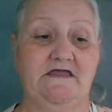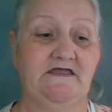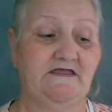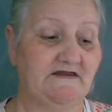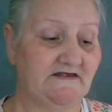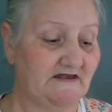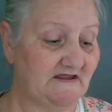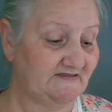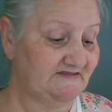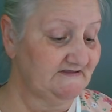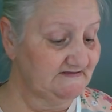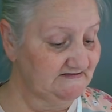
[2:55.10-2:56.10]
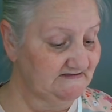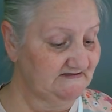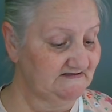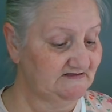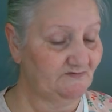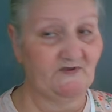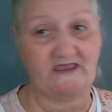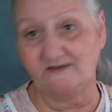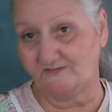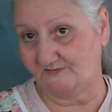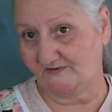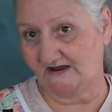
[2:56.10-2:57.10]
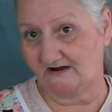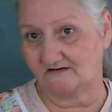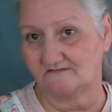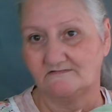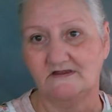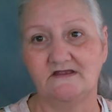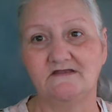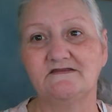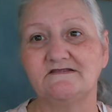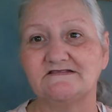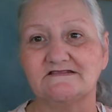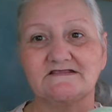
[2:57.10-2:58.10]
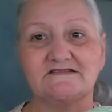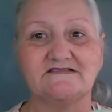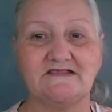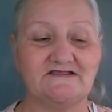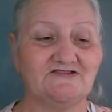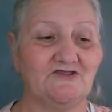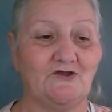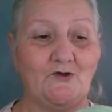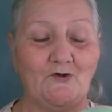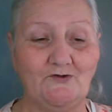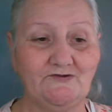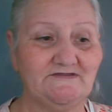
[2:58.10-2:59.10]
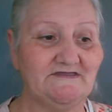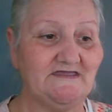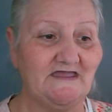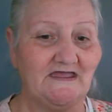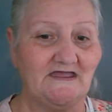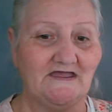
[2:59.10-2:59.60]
And this is Baby Bear. This is like the only